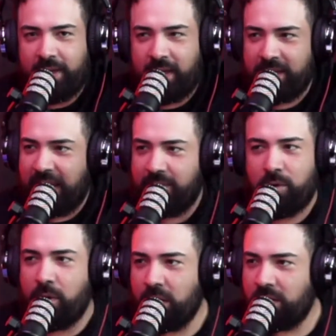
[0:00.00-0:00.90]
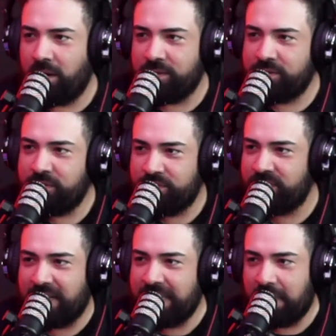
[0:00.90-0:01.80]
And they have no alcohol, so they're just
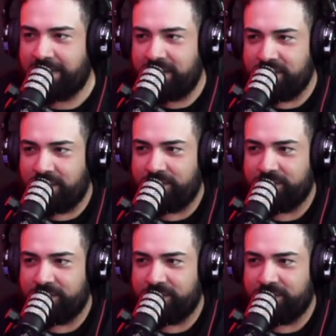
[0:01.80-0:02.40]
going to yell at each other.